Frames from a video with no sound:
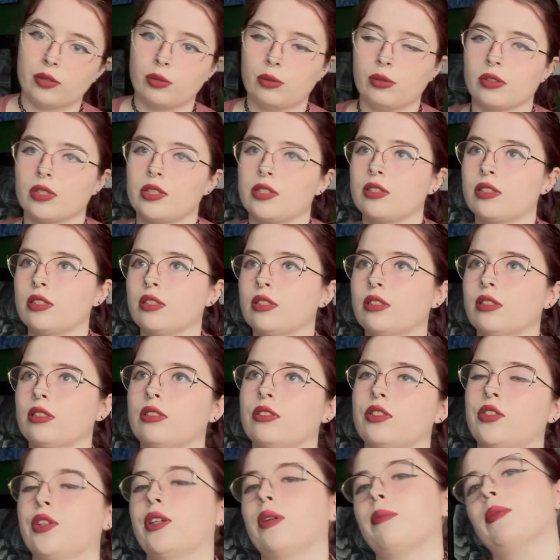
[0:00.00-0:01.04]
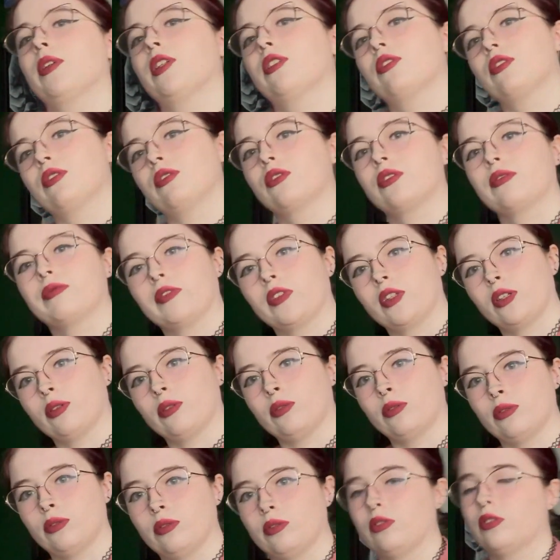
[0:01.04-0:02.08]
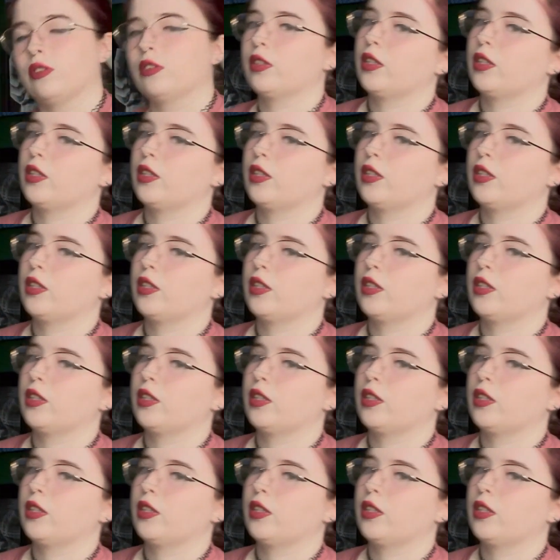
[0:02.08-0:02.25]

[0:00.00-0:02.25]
courses, so I have pictures of those.